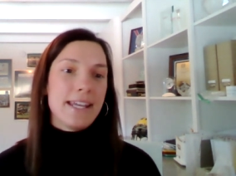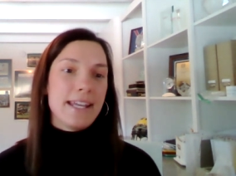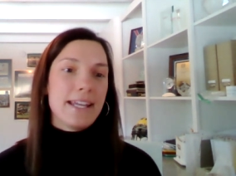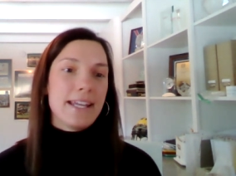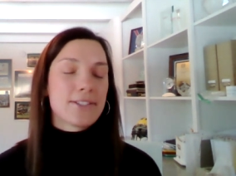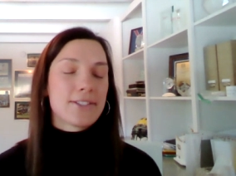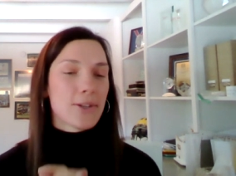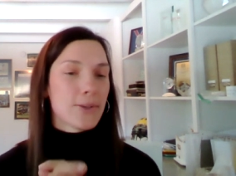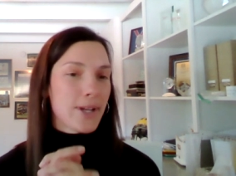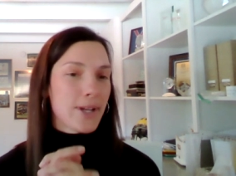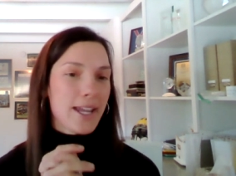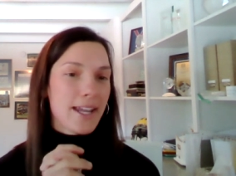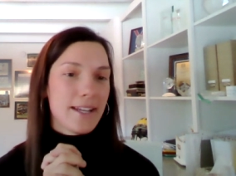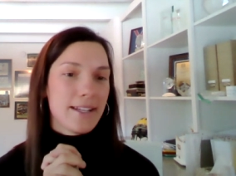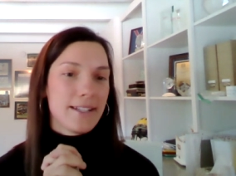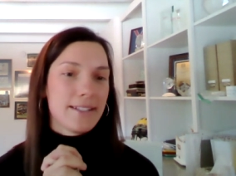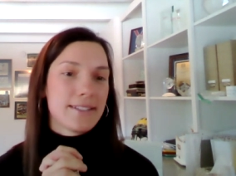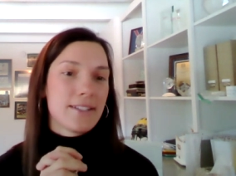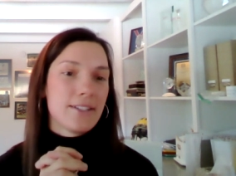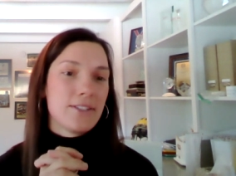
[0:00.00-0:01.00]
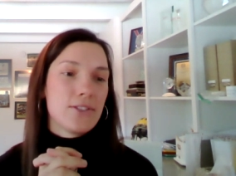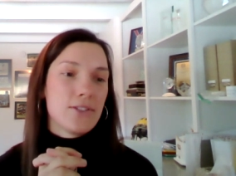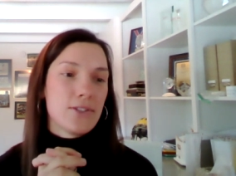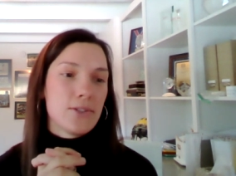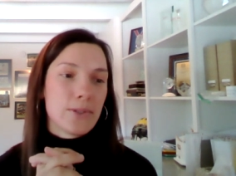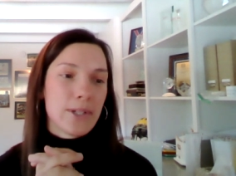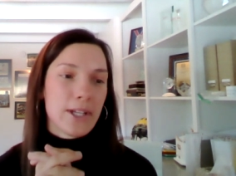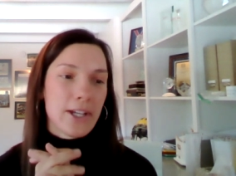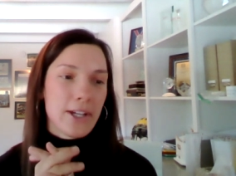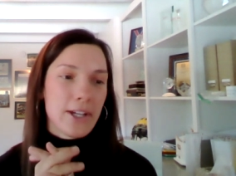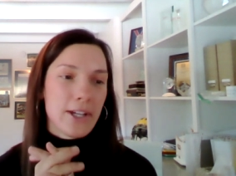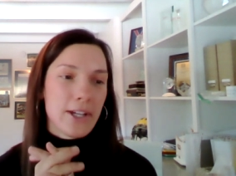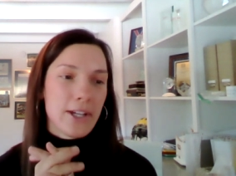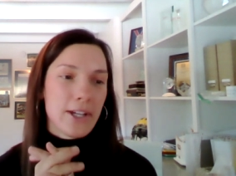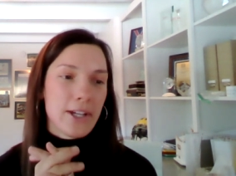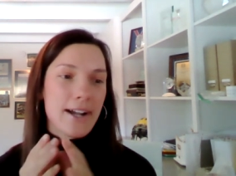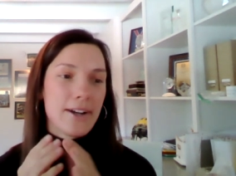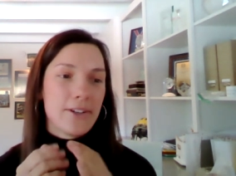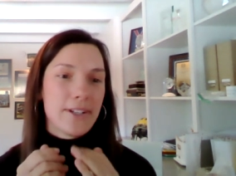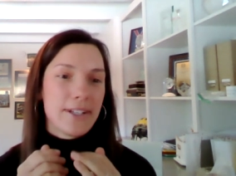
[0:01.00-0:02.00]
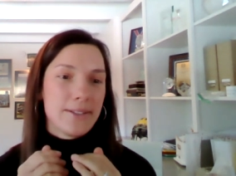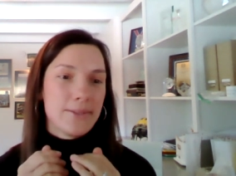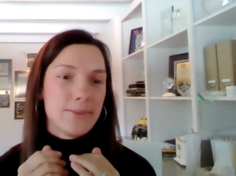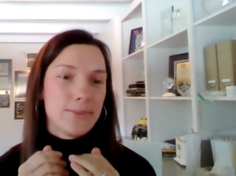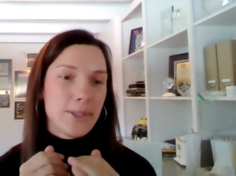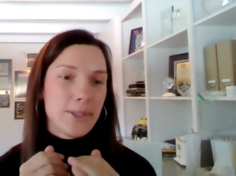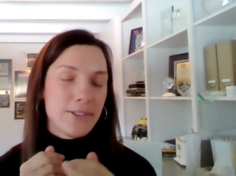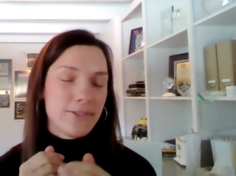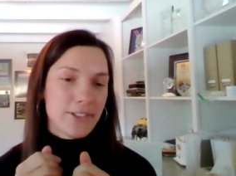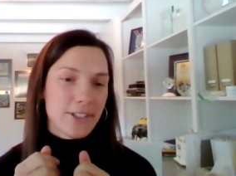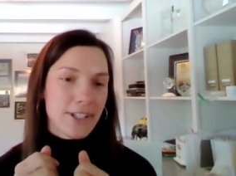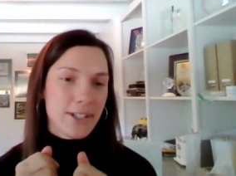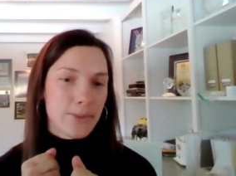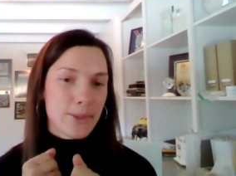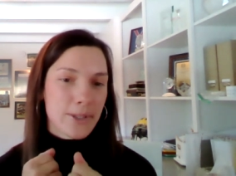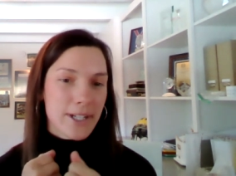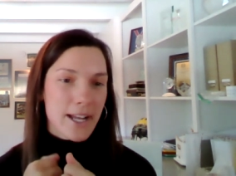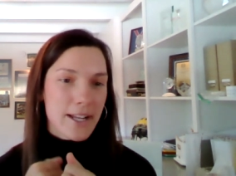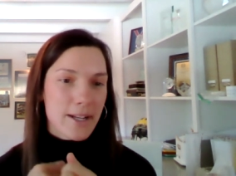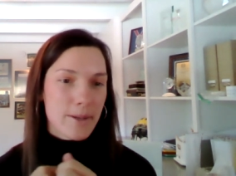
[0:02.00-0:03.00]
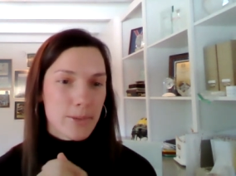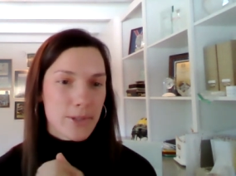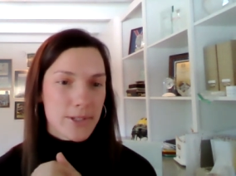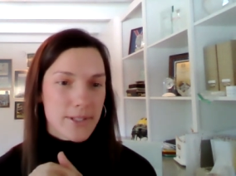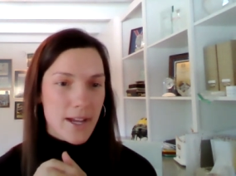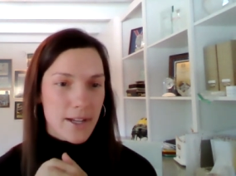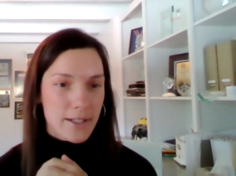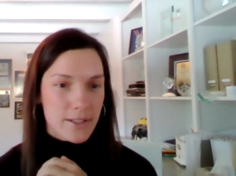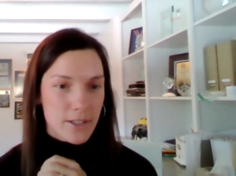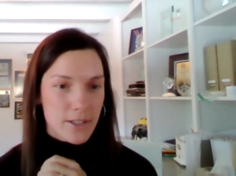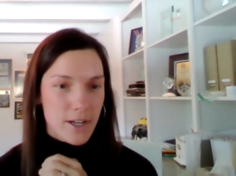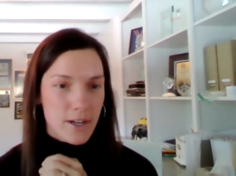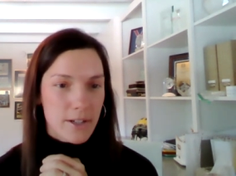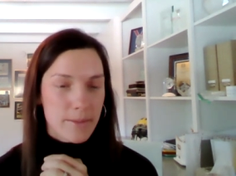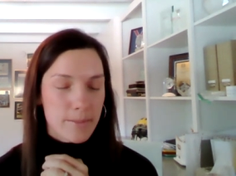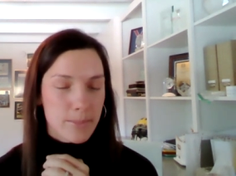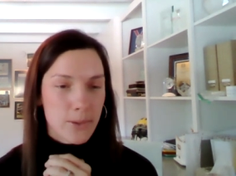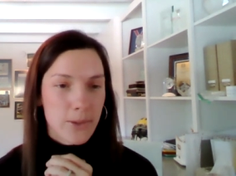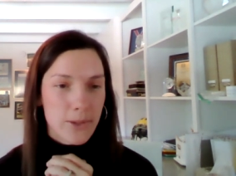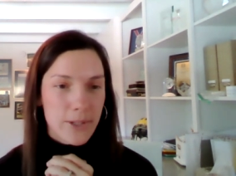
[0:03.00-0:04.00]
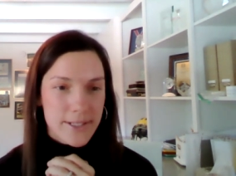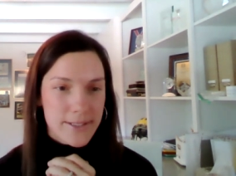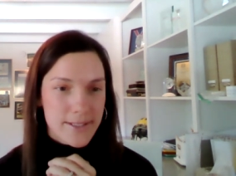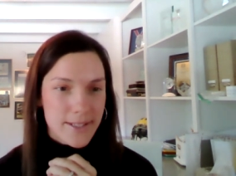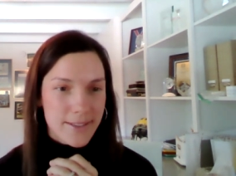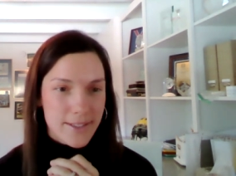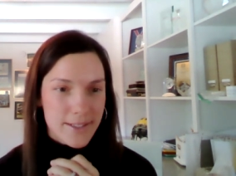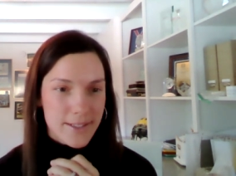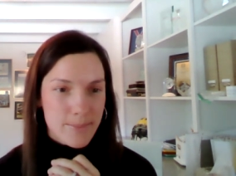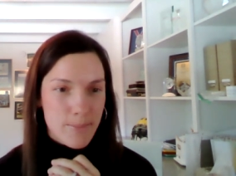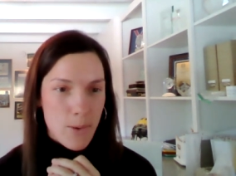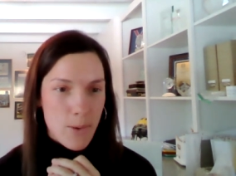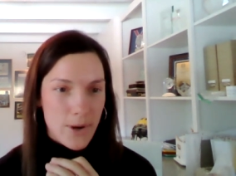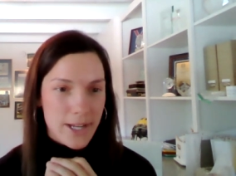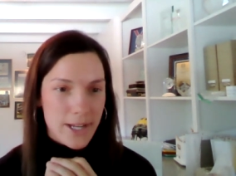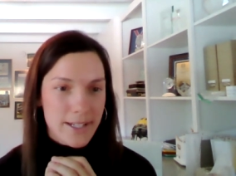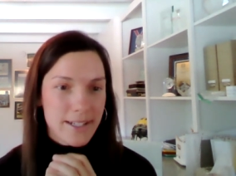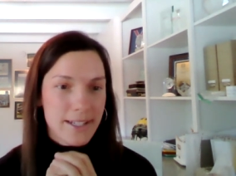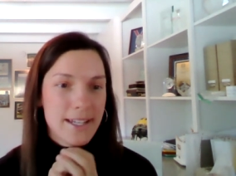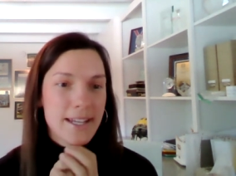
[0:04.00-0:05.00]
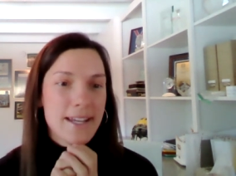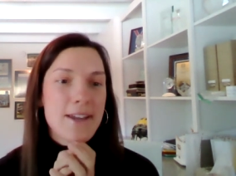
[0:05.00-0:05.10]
It's okay to do carry out, and we feel like we're kind of protecting our employees at this point.